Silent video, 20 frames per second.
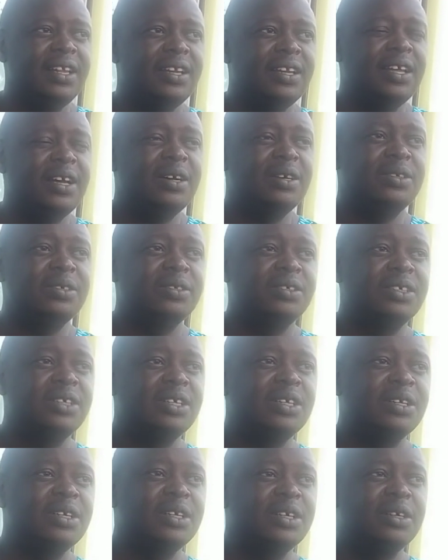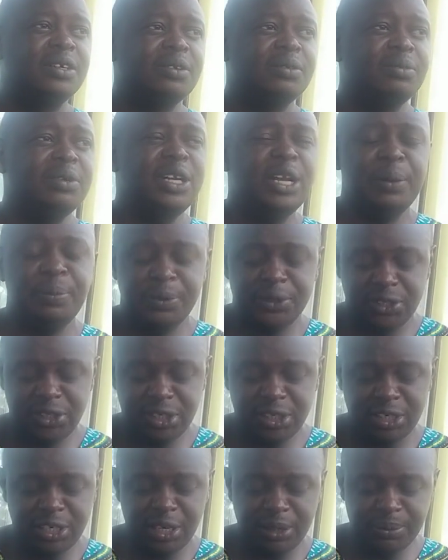Now, when a
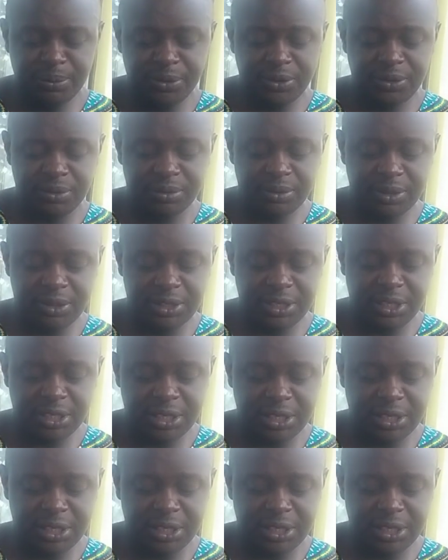patient comes with